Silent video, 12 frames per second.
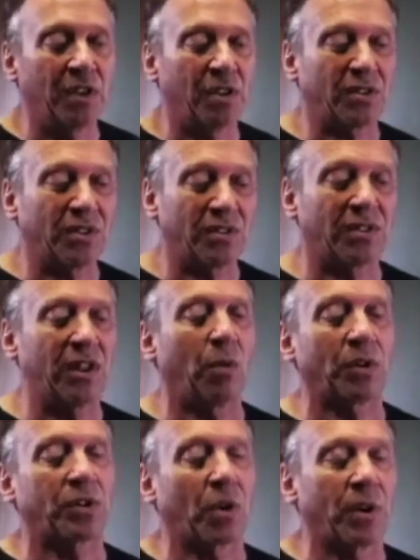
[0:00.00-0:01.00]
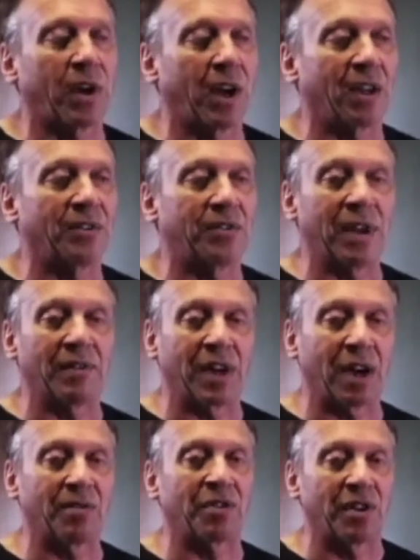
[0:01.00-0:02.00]
just to see what's going on, to have a
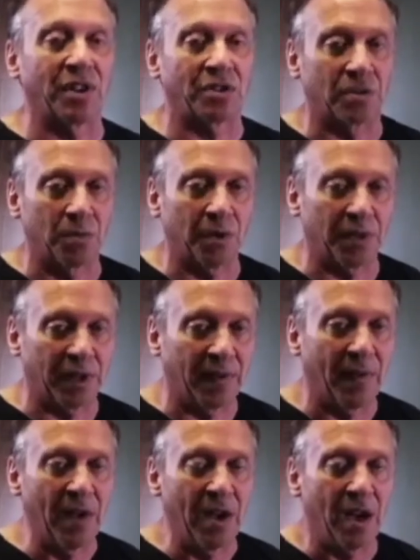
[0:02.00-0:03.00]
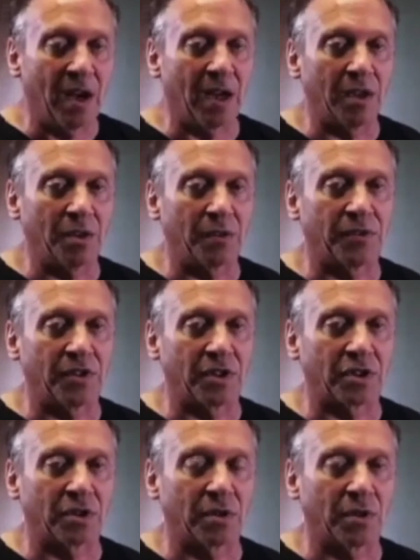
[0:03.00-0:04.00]
conversation with your
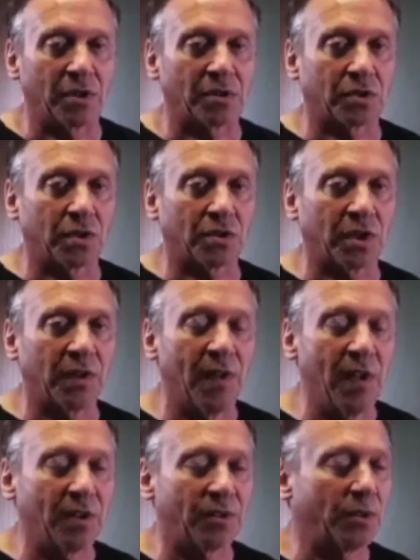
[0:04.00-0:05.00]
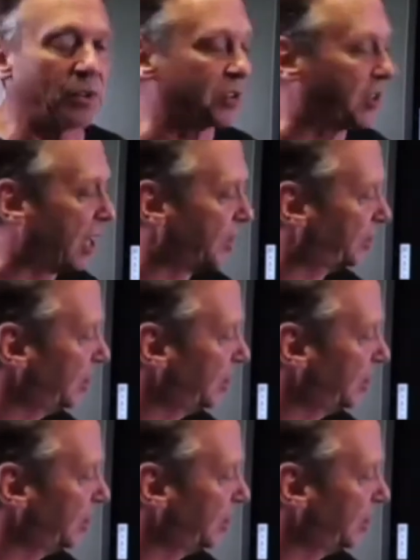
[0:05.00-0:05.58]
physician or your surgeon to discuss